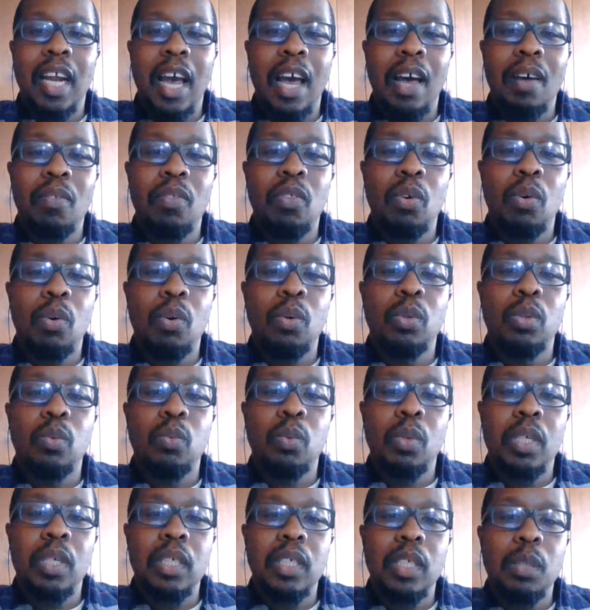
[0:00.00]
and how those
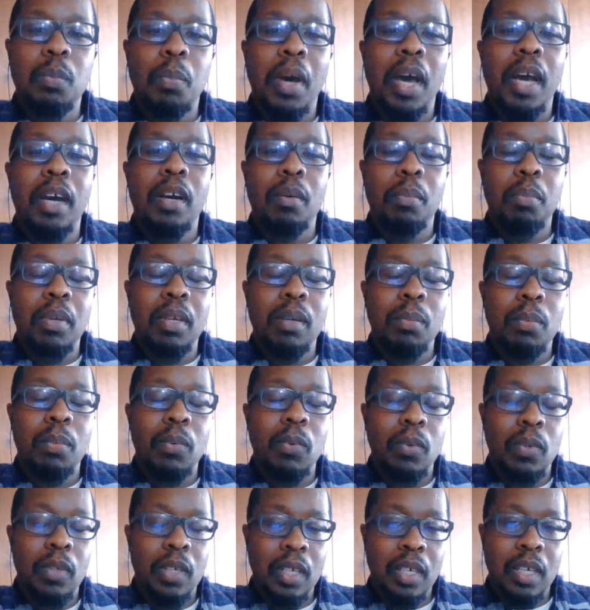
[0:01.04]
will inspire
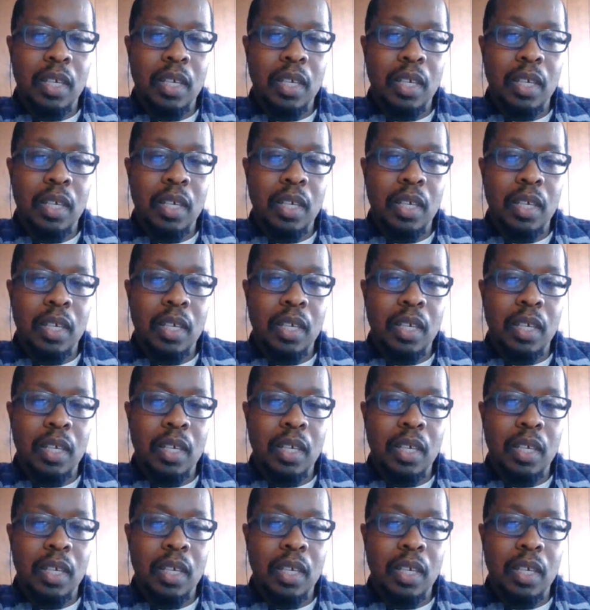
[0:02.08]
people.